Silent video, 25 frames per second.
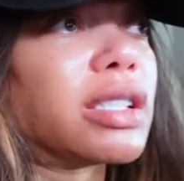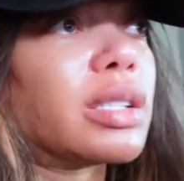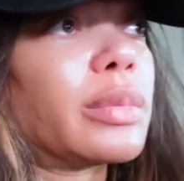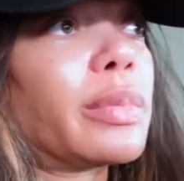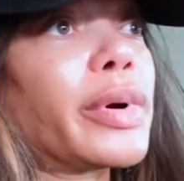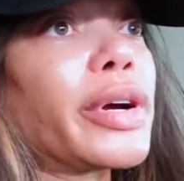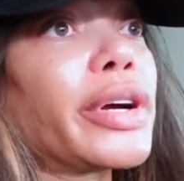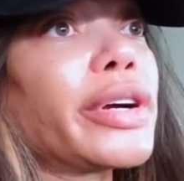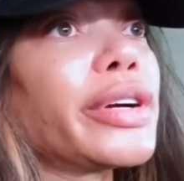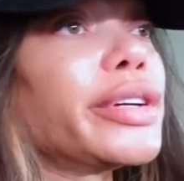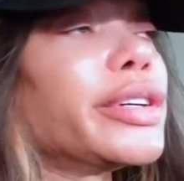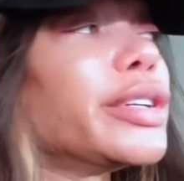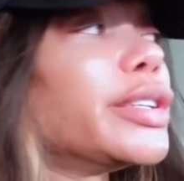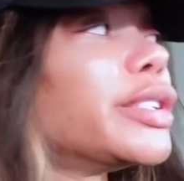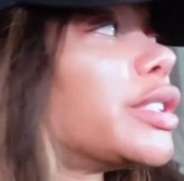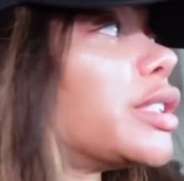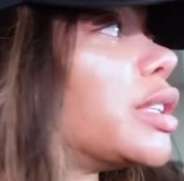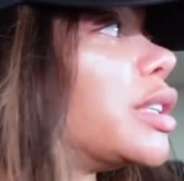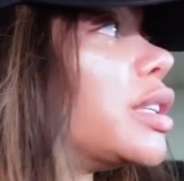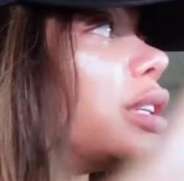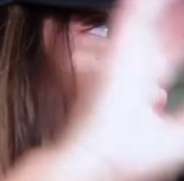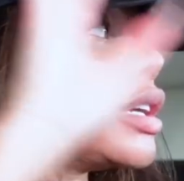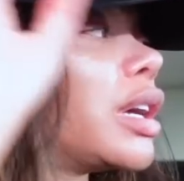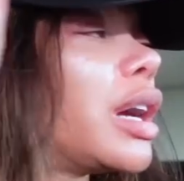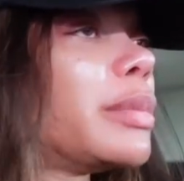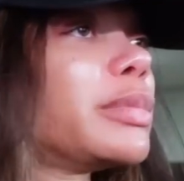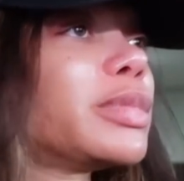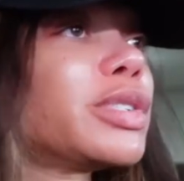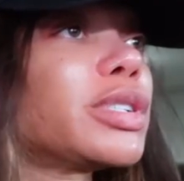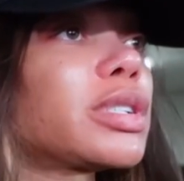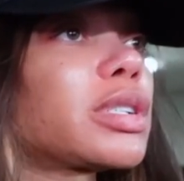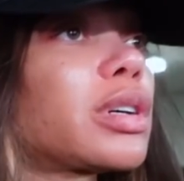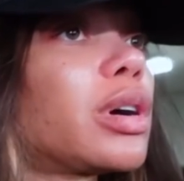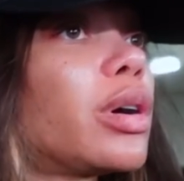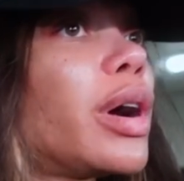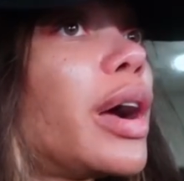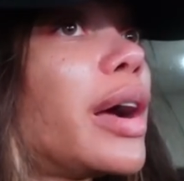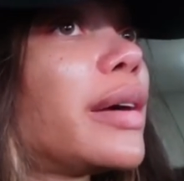to purge, and I'm
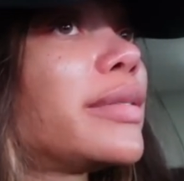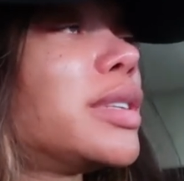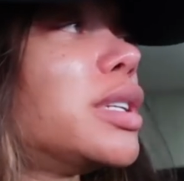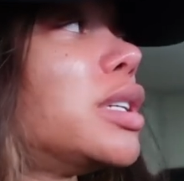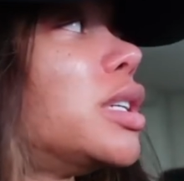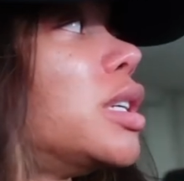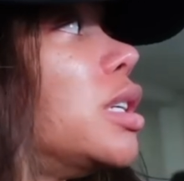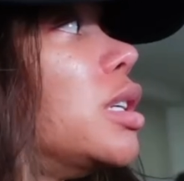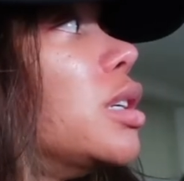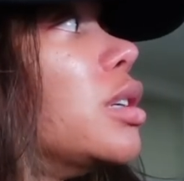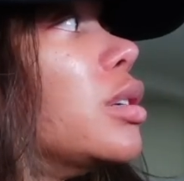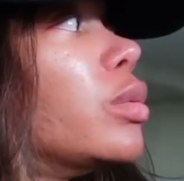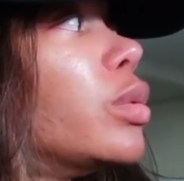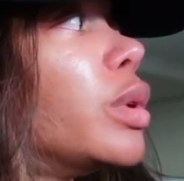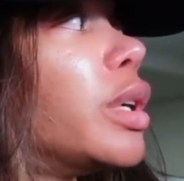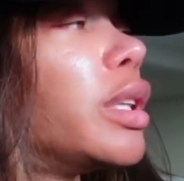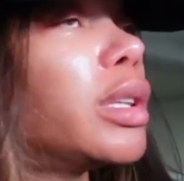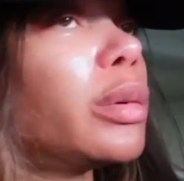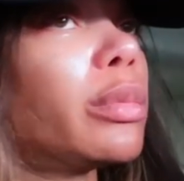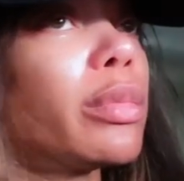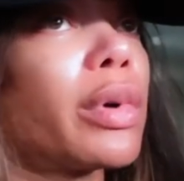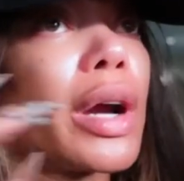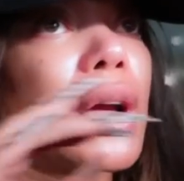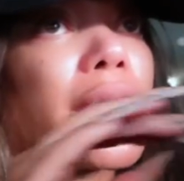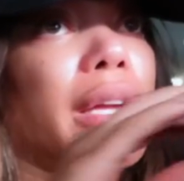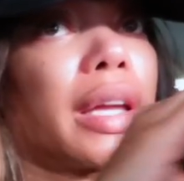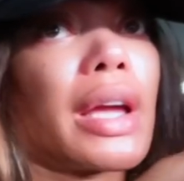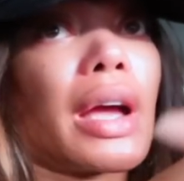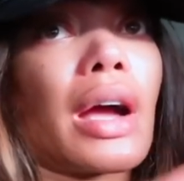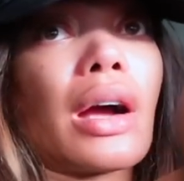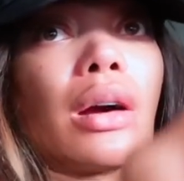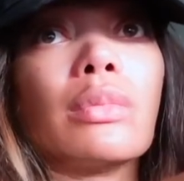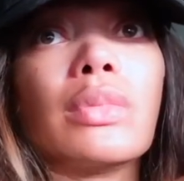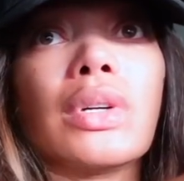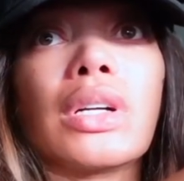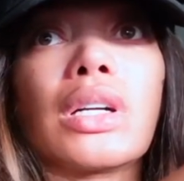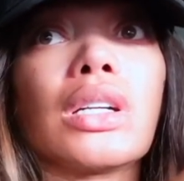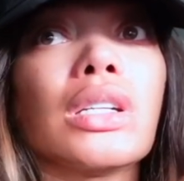just gonna have to deal with the
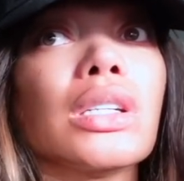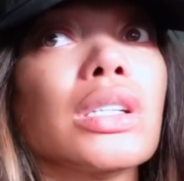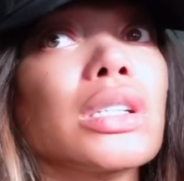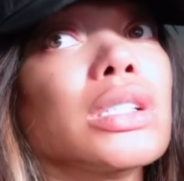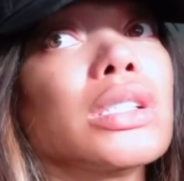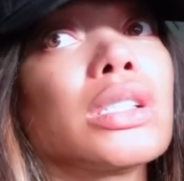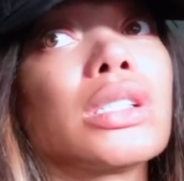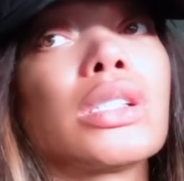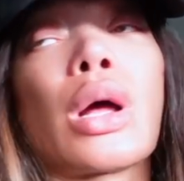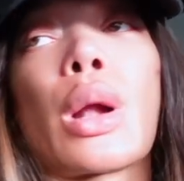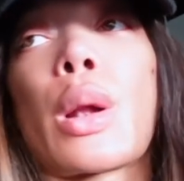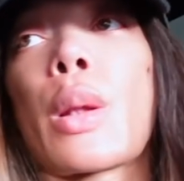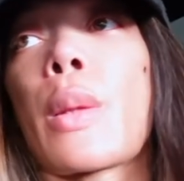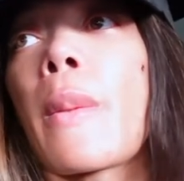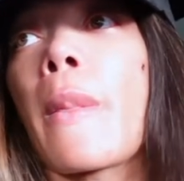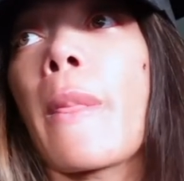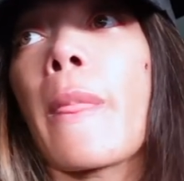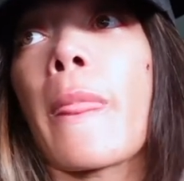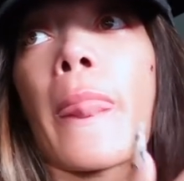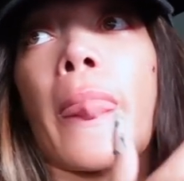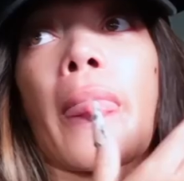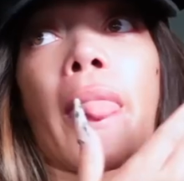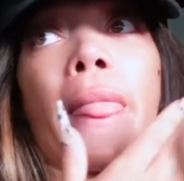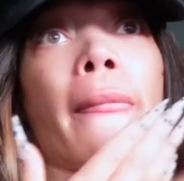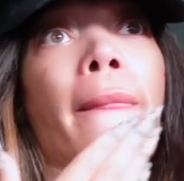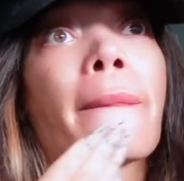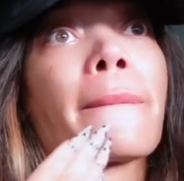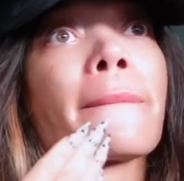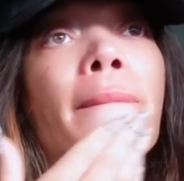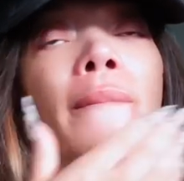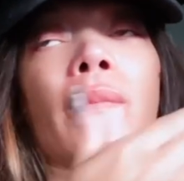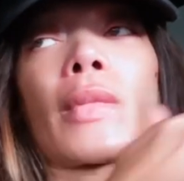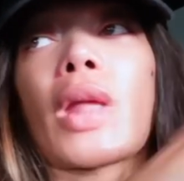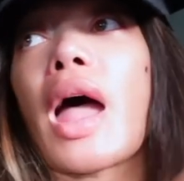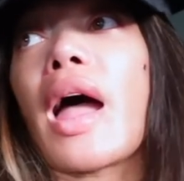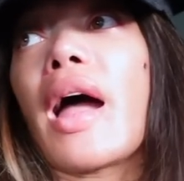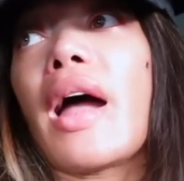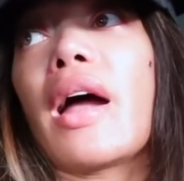breakout because
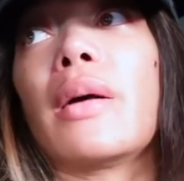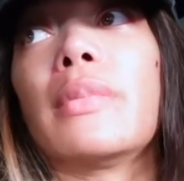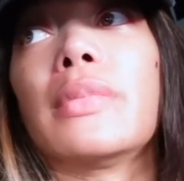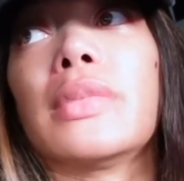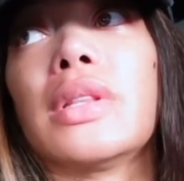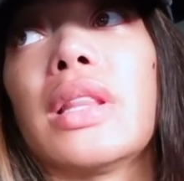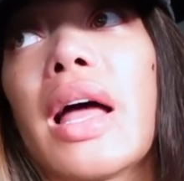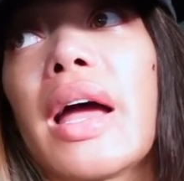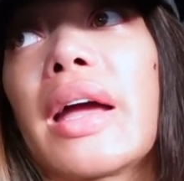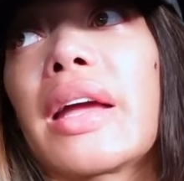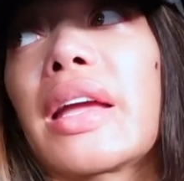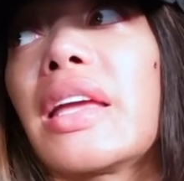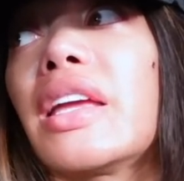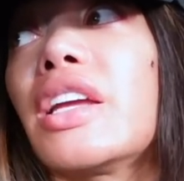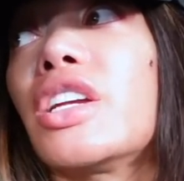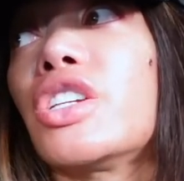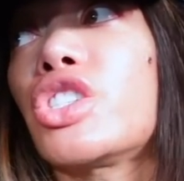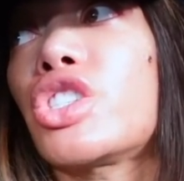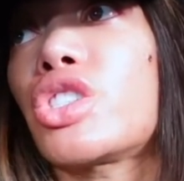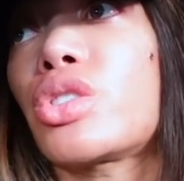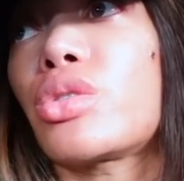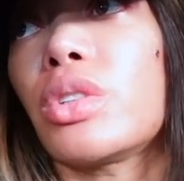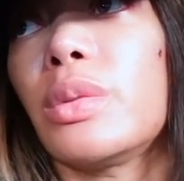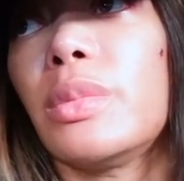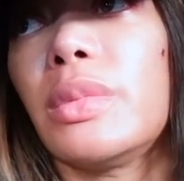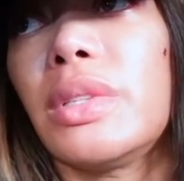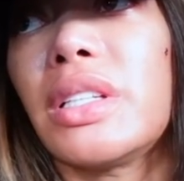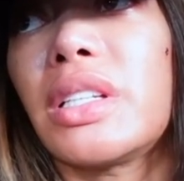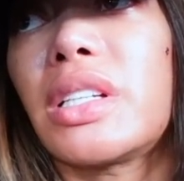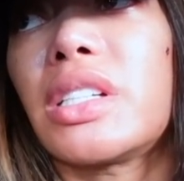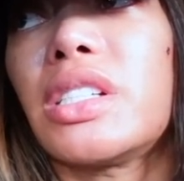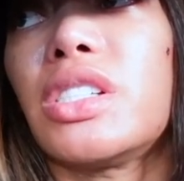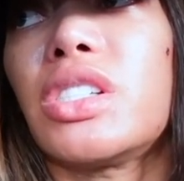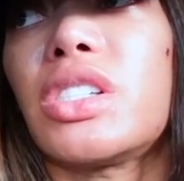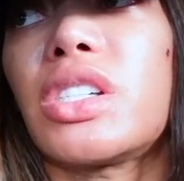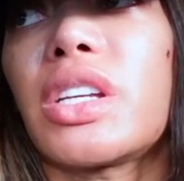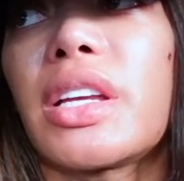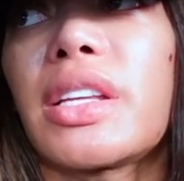I'm like extremely
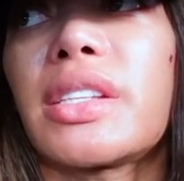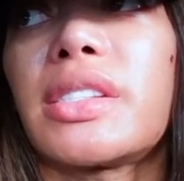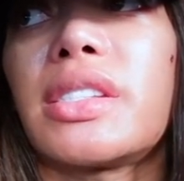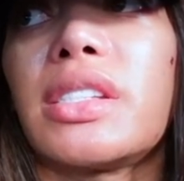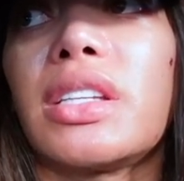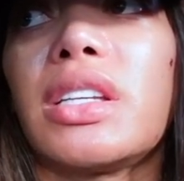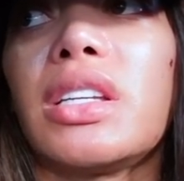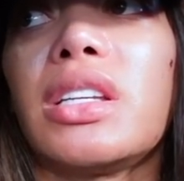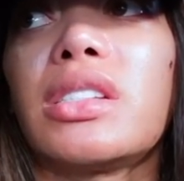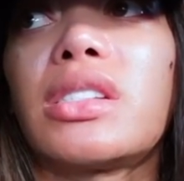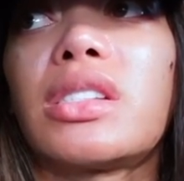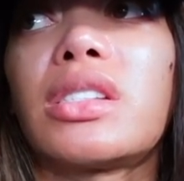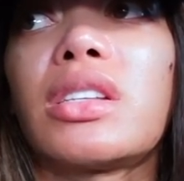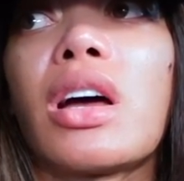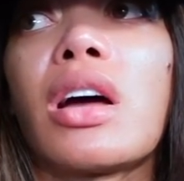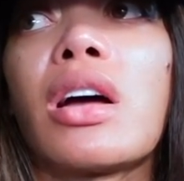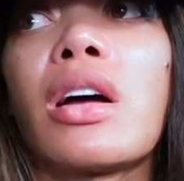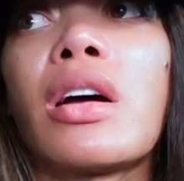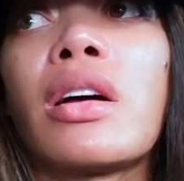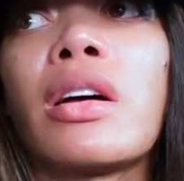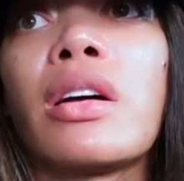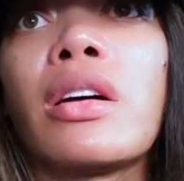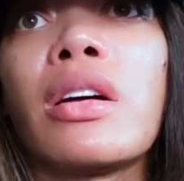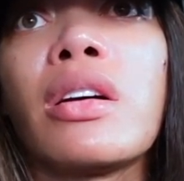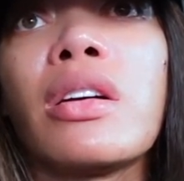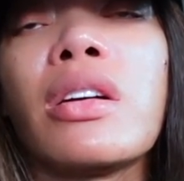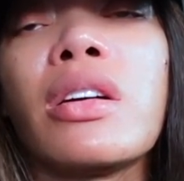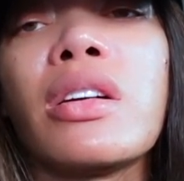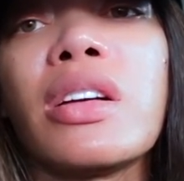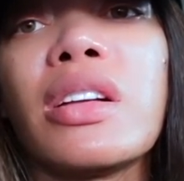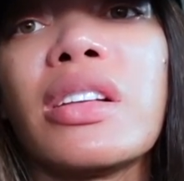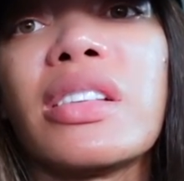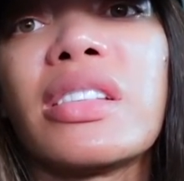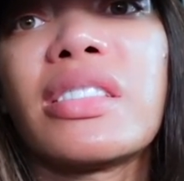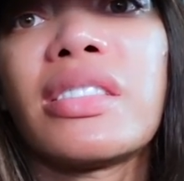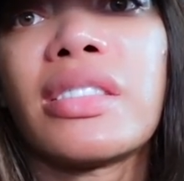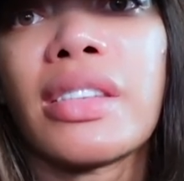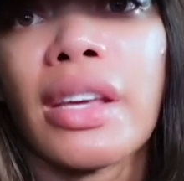congested. It's
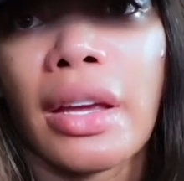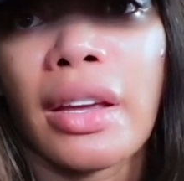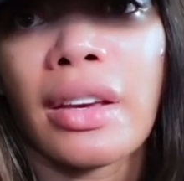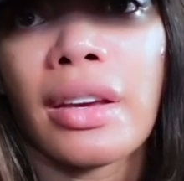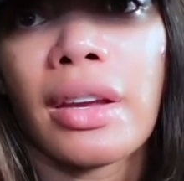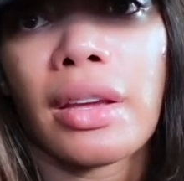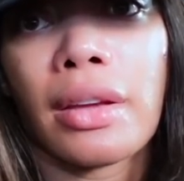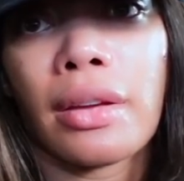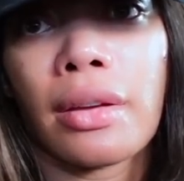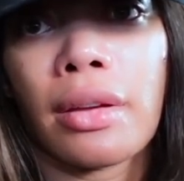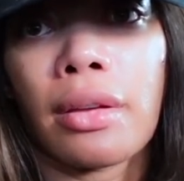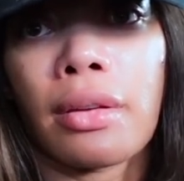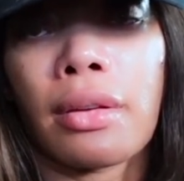sickening.